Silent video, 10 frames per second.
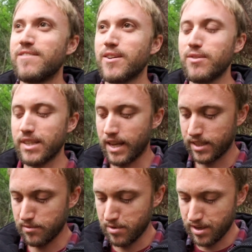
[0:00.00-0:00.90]
if someone did
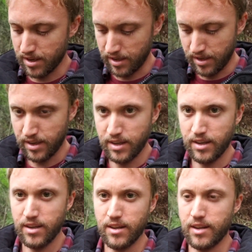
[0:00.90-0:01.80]
that to me,
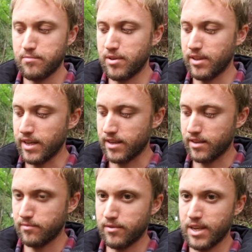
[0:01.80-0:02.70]
I'd be
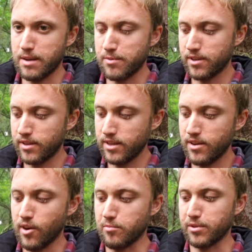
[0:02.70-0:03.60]
like, take me to the ER,